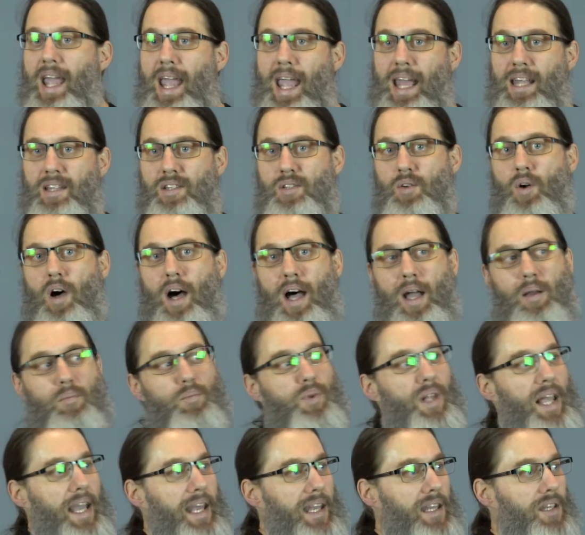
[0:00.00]
And so I'm
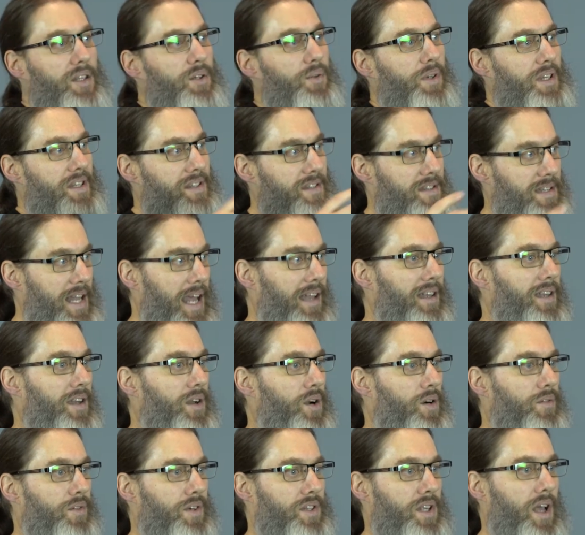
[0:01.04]
planning to extend it
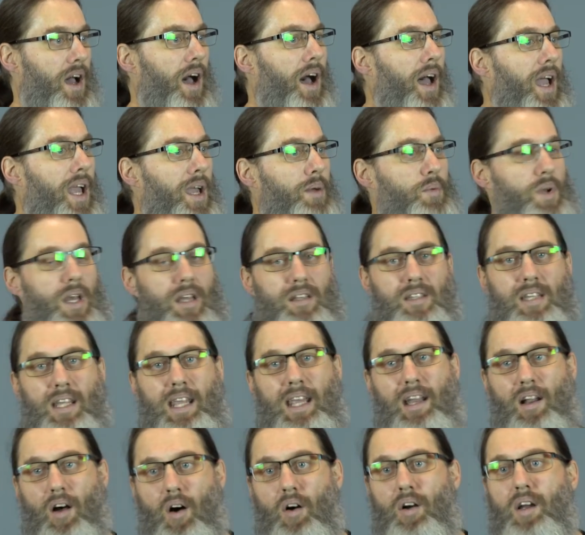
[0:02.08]
over time to
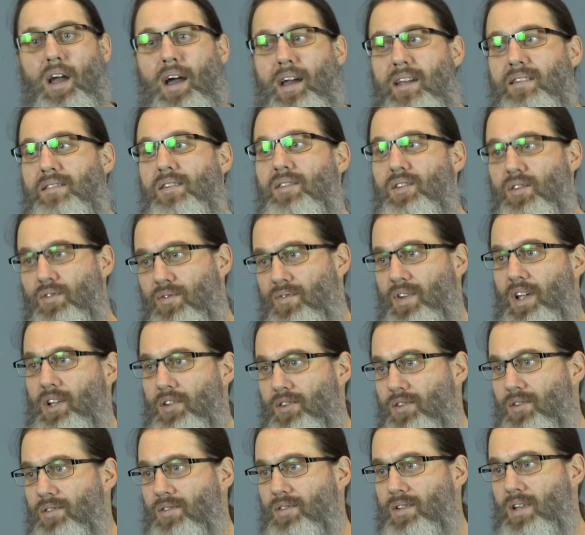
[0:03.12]
get all kinds of new
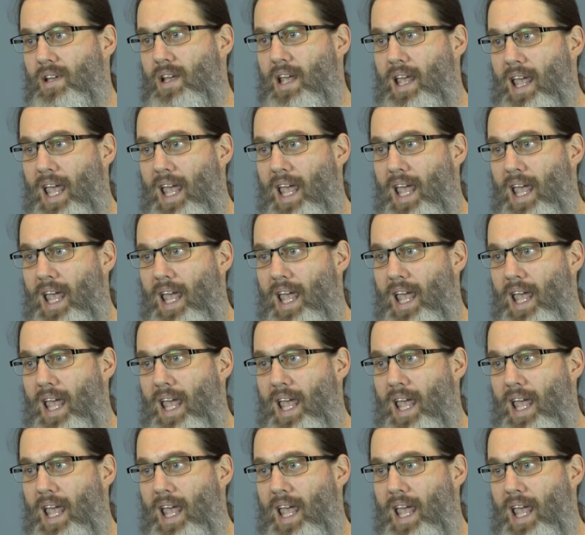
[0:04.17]
features.